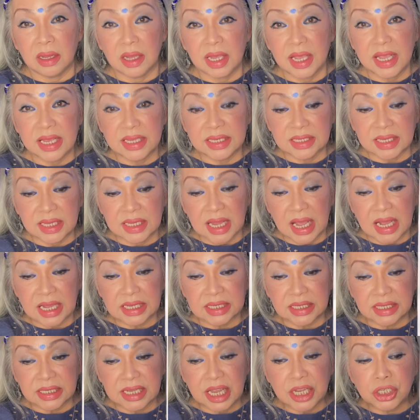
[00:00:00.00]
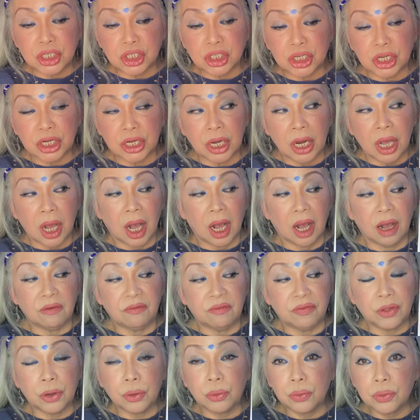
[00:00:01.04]
is an extension of
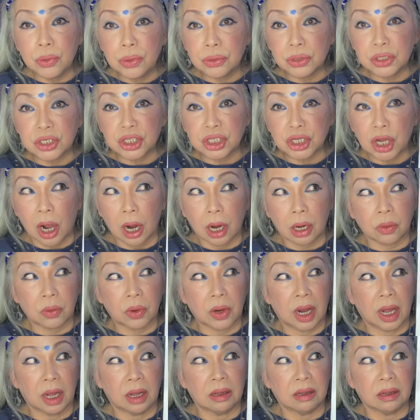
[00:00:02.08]
the root chakra.